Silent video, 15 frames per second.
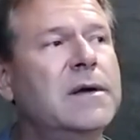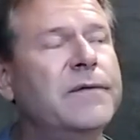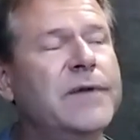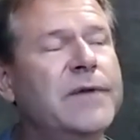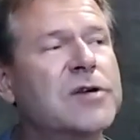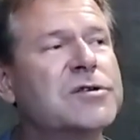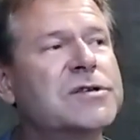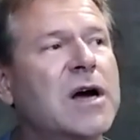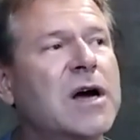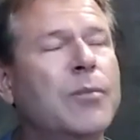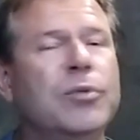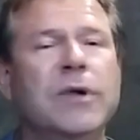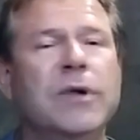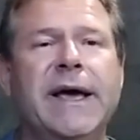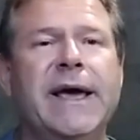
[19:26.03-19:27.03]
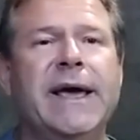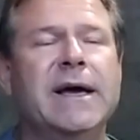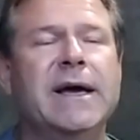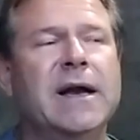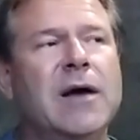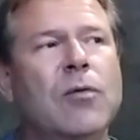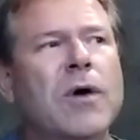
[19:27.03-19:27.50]
fingerstyle playing,
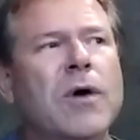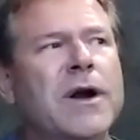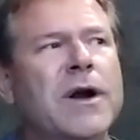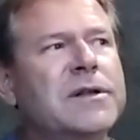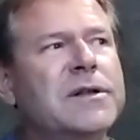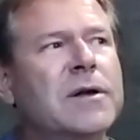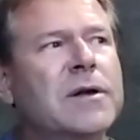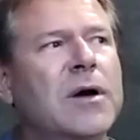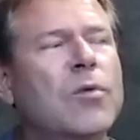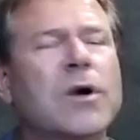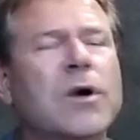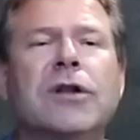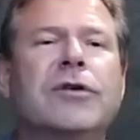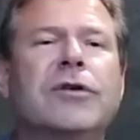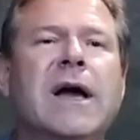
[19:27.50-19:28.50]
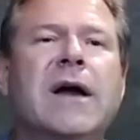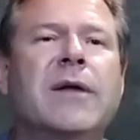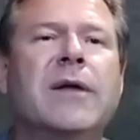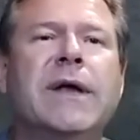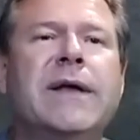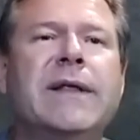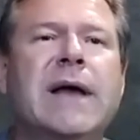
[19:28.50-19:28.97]
and I wanted to, I wanted to learn how to
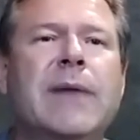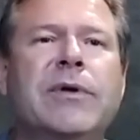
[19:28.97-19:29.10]
play that,